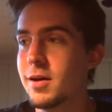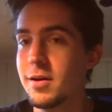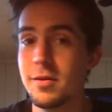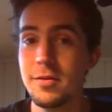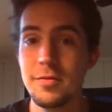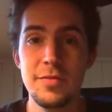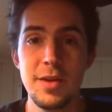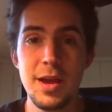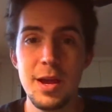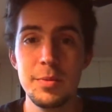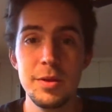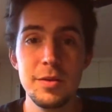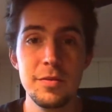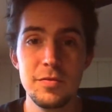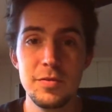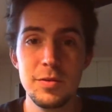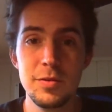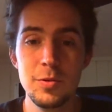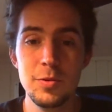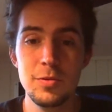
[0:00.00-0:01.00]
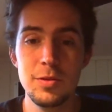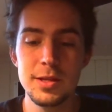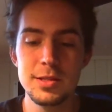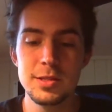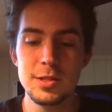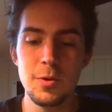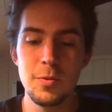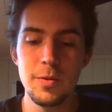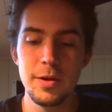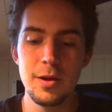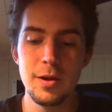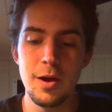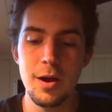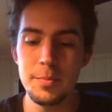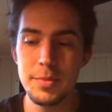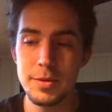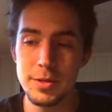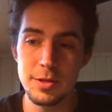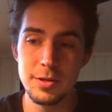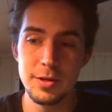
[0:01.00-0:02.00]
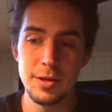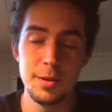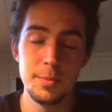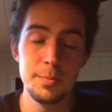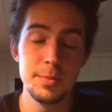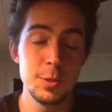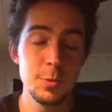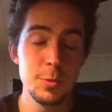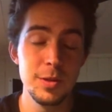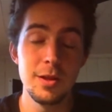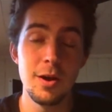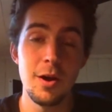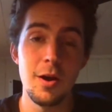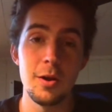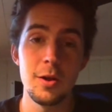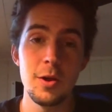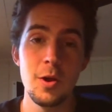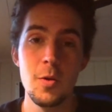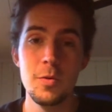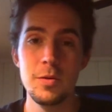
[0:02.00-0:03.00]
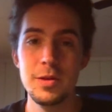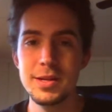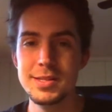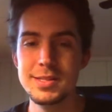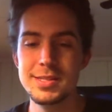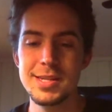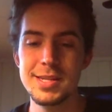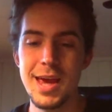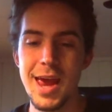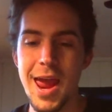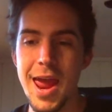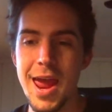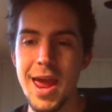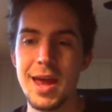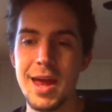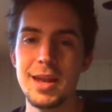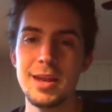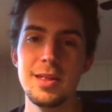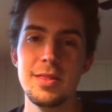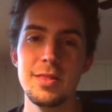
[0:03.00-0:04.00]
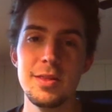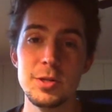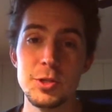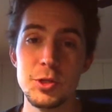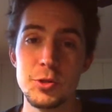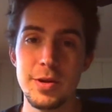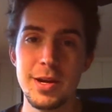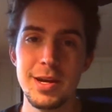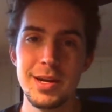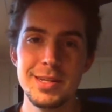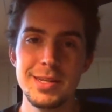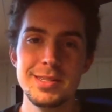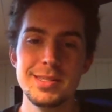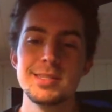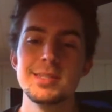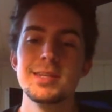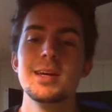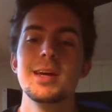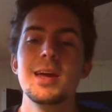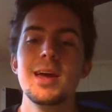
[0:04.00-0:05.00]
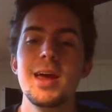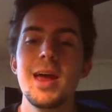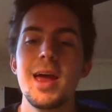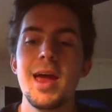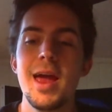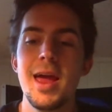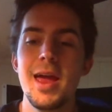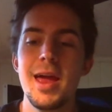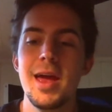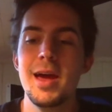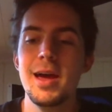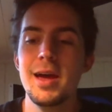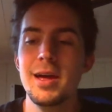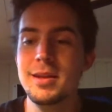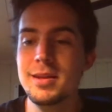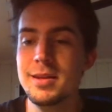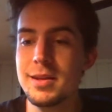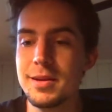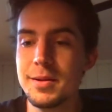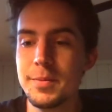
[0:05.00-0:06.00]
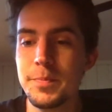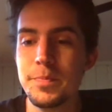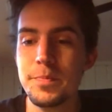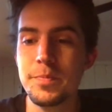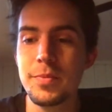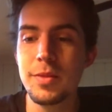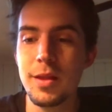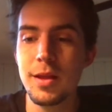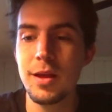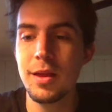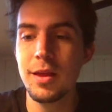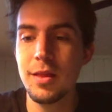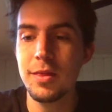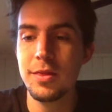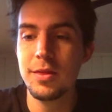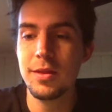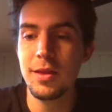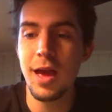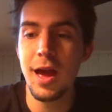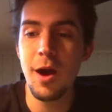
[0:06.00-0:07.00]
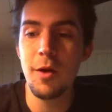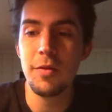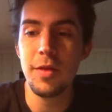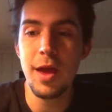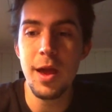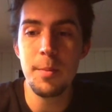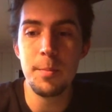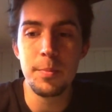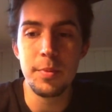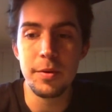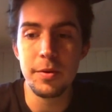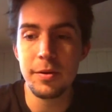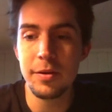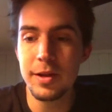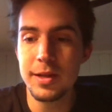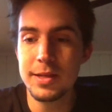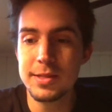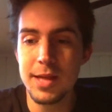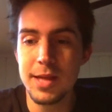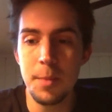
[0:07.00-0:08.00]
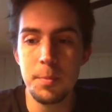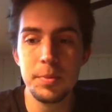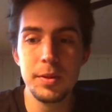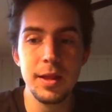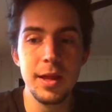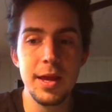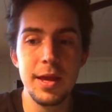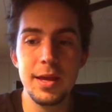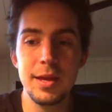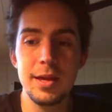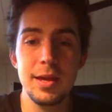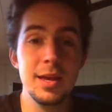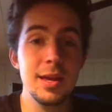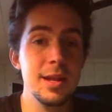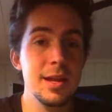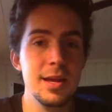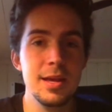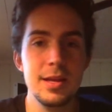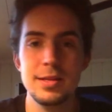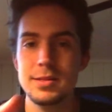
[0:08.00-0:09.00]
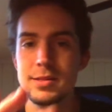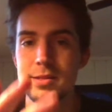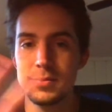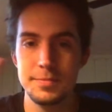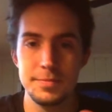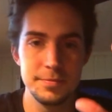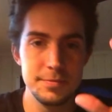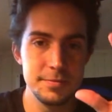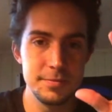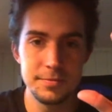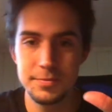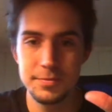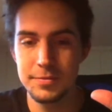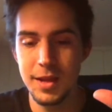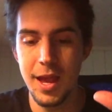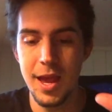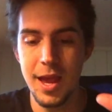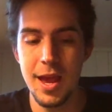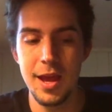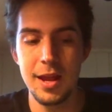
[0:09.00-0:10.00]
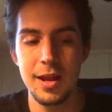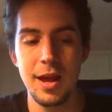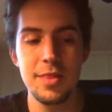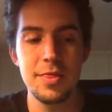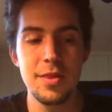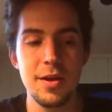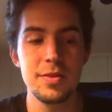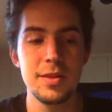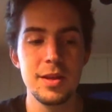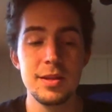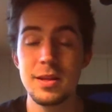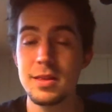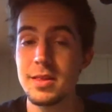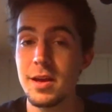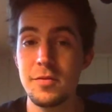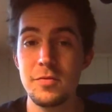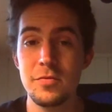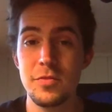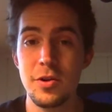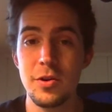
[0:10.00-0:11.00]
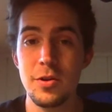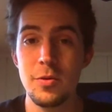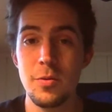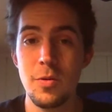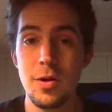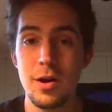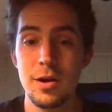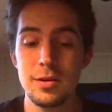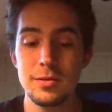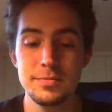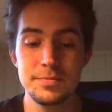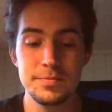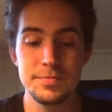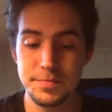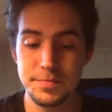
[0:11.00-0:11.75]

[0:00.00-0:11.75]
family feud that's going on between the Harkonnens and their Atreides, and how the Emperor is at play in it. And I thought they did that very well.